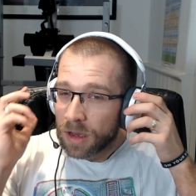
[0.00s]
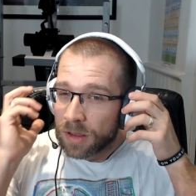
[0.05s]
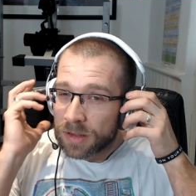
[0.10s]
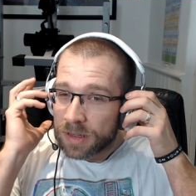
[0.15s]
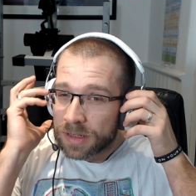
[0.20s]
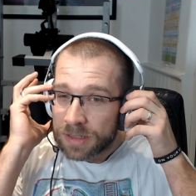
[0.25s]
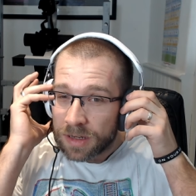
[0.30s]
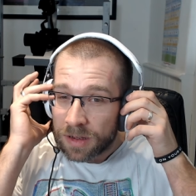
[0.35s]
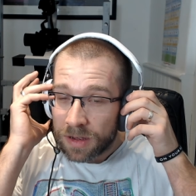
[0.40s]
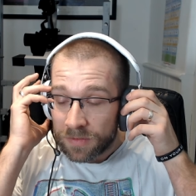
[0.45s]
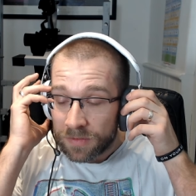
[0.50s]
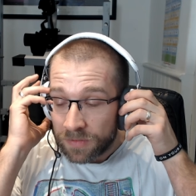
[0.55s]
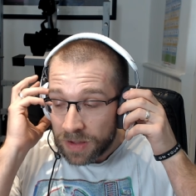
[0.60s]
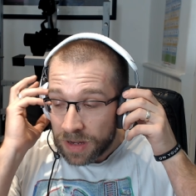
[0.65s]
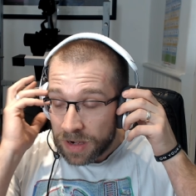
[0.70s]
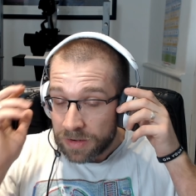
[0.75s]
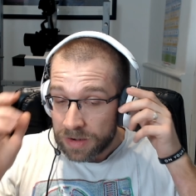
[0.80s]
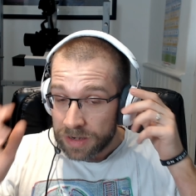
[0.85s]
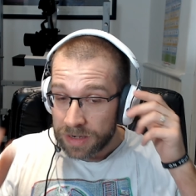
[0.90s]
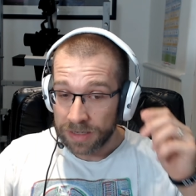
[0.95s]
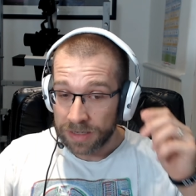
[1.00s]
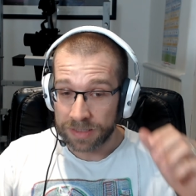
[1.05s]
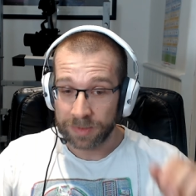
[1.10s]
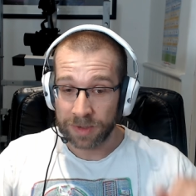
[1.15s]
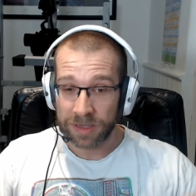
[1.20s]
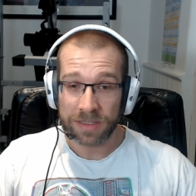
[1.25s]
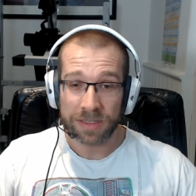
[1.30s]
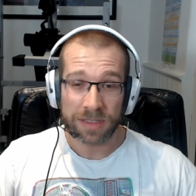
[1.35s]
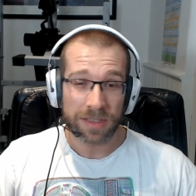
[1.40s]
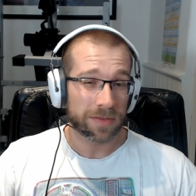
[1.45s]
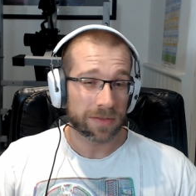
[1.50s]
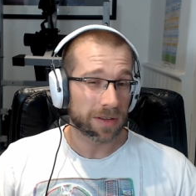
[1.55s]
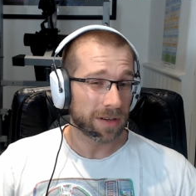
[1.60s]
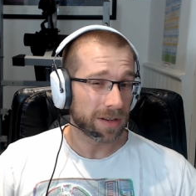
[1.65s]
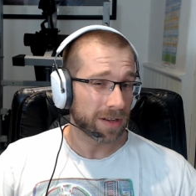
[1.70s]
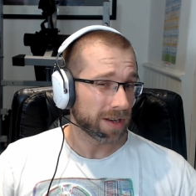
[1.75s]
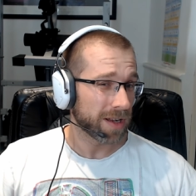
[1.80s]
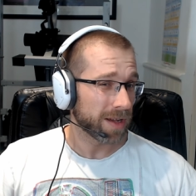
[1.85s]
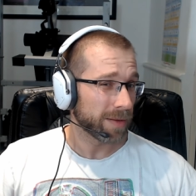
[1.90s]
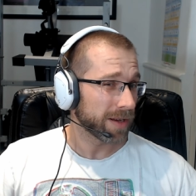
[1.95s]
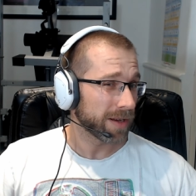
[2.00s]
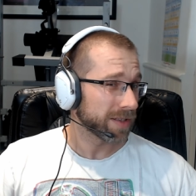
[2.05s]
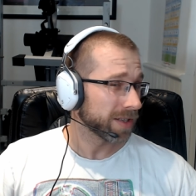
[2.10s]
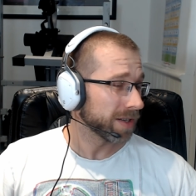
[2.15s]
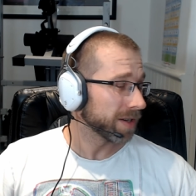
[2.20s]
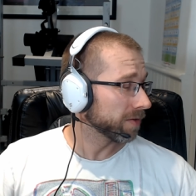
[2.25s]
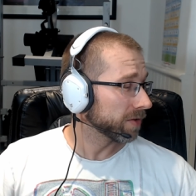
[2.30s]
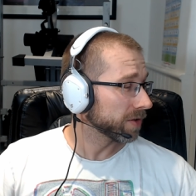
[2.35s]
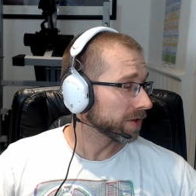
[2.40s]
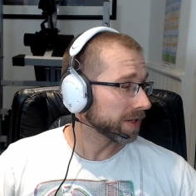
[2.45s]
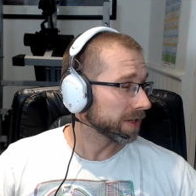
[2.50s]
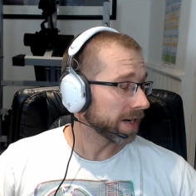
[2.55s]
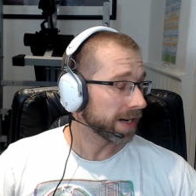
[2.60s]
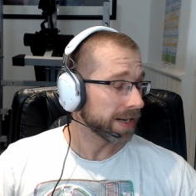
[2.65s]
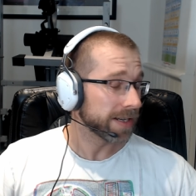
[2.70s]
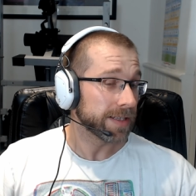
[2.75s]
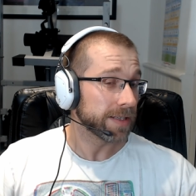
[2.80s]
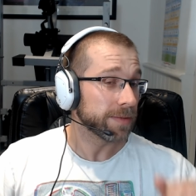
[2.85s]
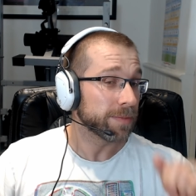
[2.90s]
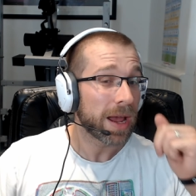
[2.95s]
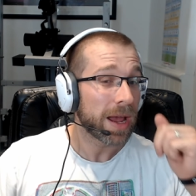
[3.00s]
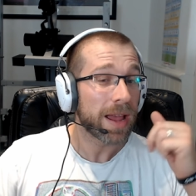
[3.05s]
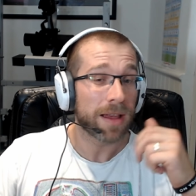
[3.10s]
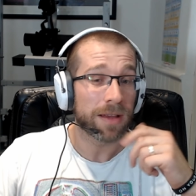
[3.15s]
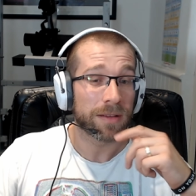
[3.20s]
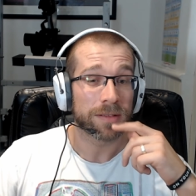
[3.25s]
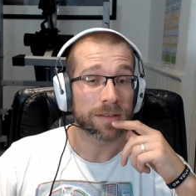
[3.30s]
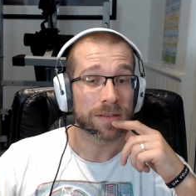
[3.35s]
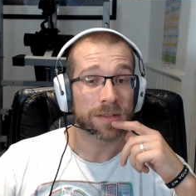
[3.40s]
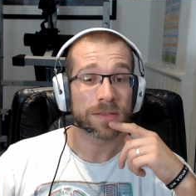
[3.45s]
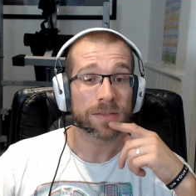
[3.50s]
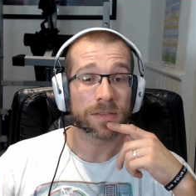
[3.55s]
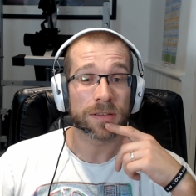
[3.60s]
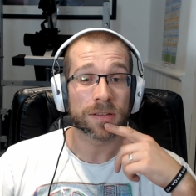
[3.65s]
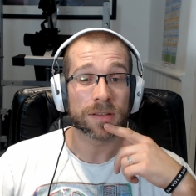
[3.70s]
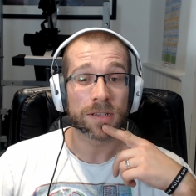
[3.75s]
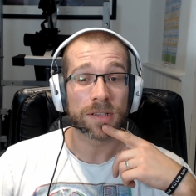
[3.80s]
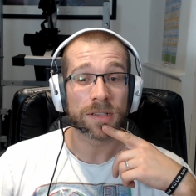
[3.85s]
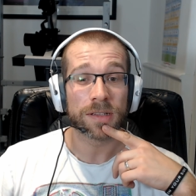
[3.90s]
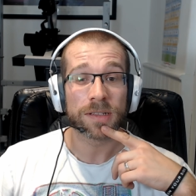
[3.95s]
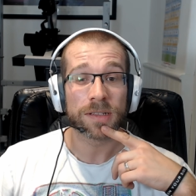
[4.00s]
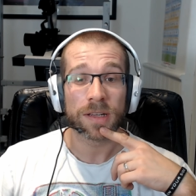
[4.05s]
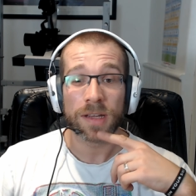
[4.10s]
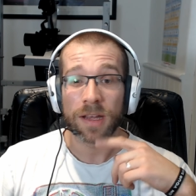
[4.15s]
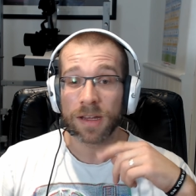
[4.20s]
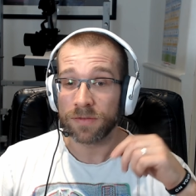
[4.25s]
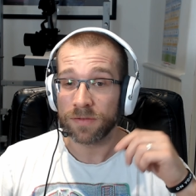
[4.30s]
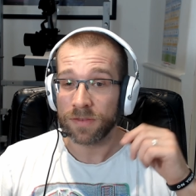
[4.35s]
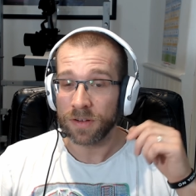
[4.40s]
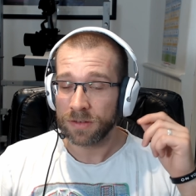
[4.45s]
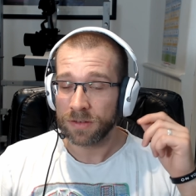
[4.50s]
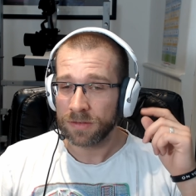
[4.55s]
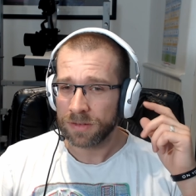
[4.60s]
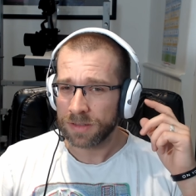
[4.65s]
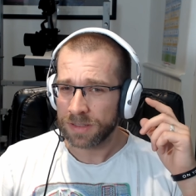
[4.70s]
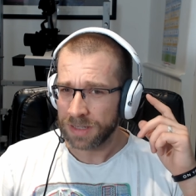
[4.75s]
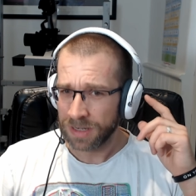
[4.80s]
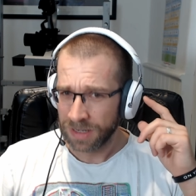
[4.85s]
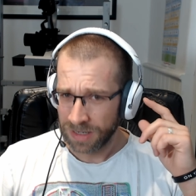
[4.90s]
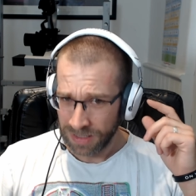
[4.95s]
These are very expensive. You're looking at about £280 for these headphones.